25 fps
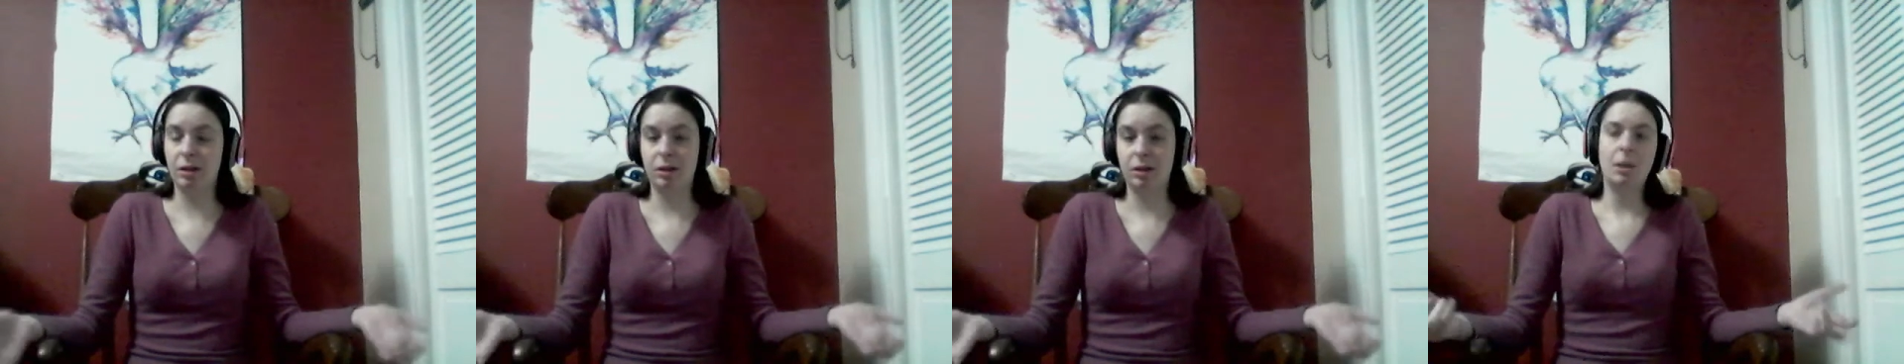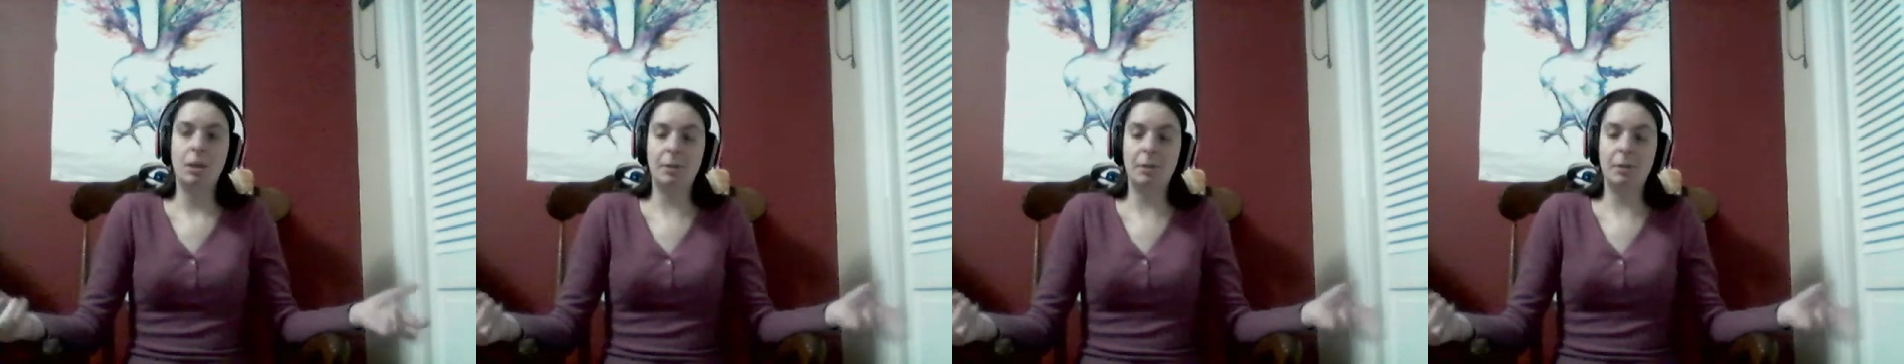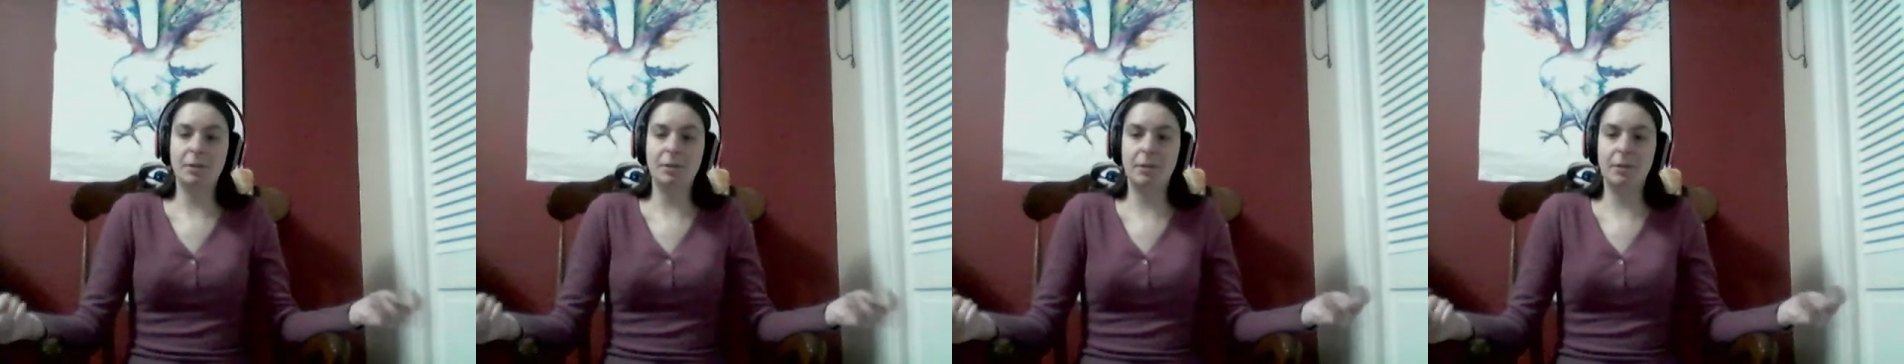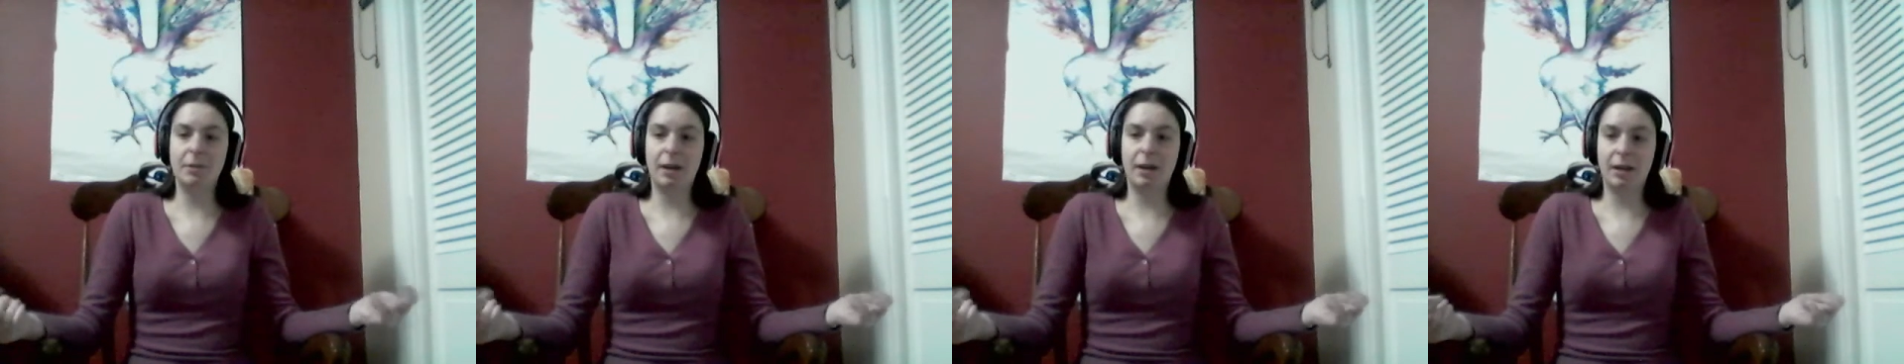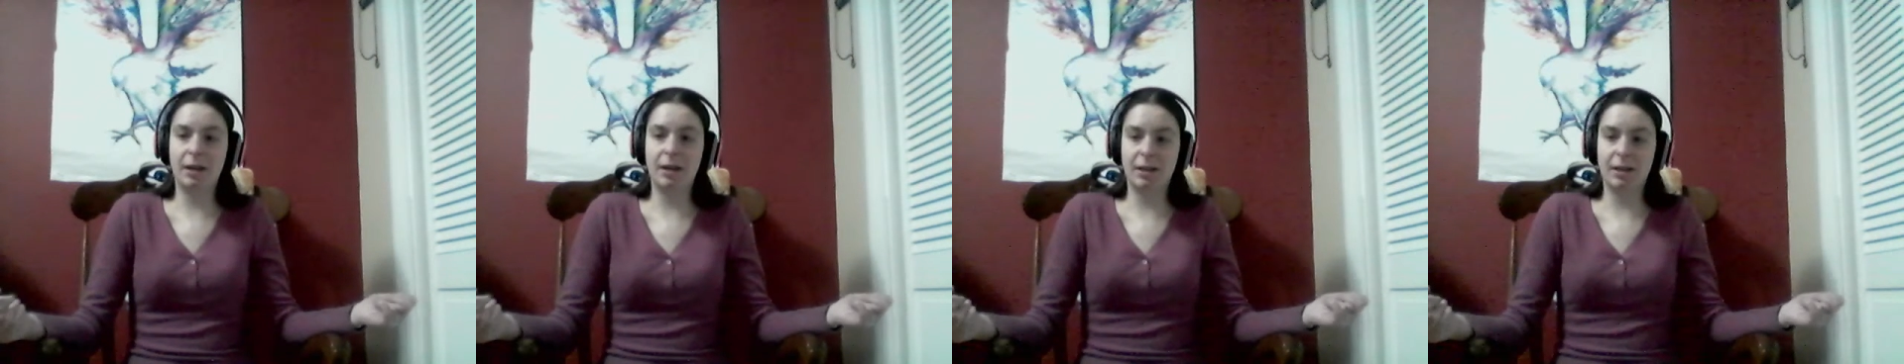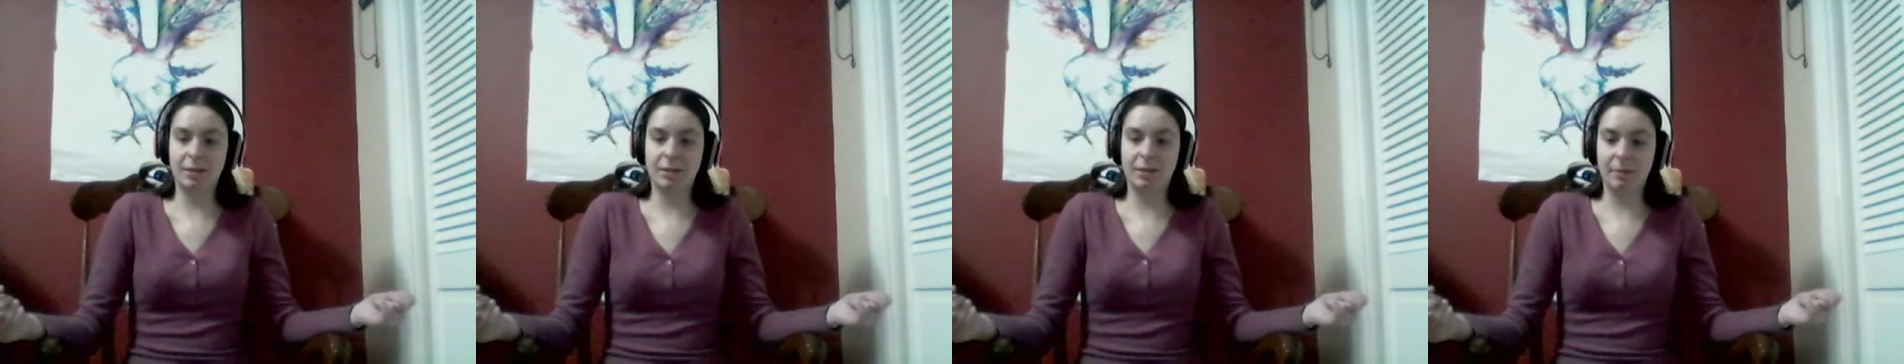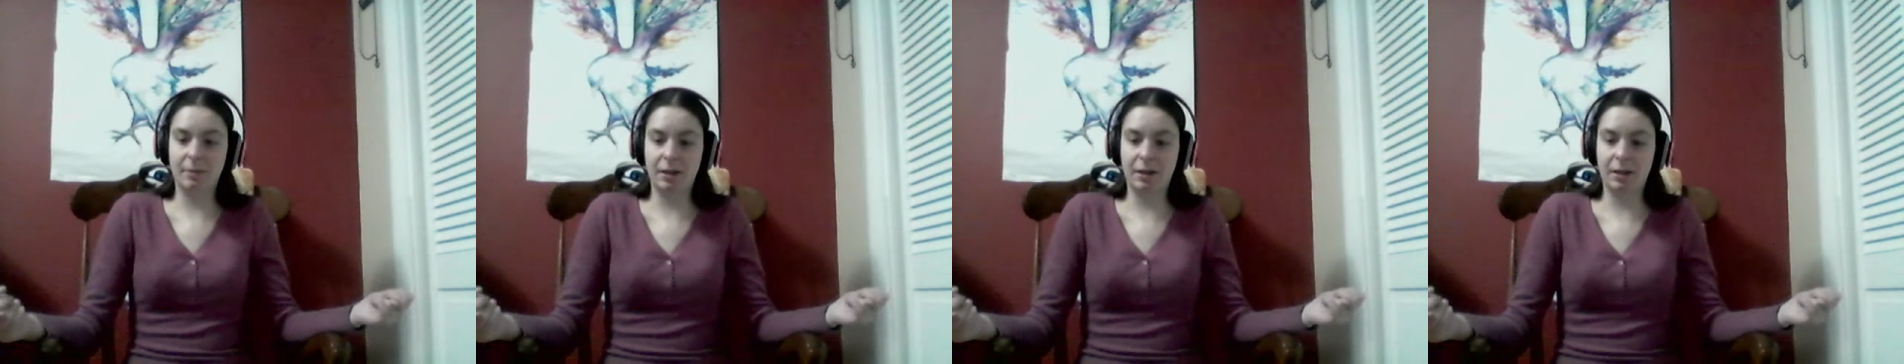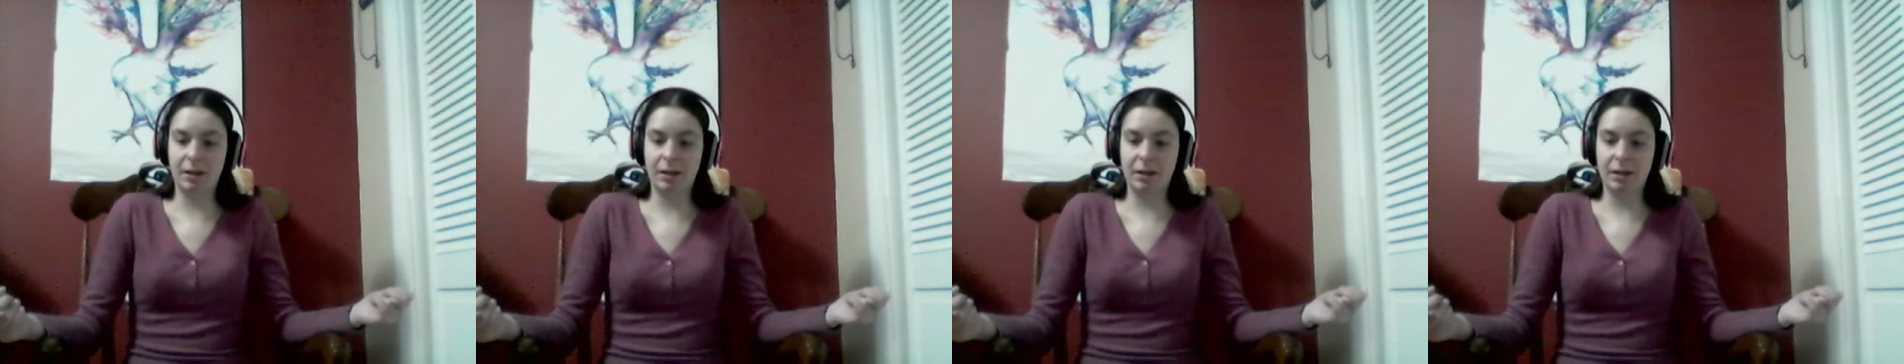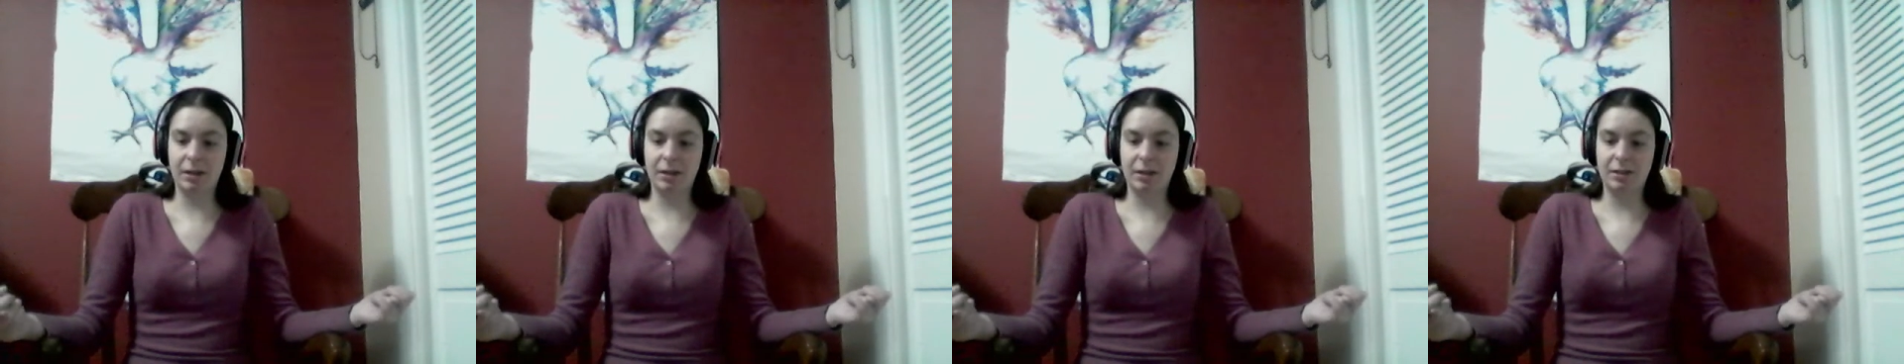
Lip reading: The best way I can explain it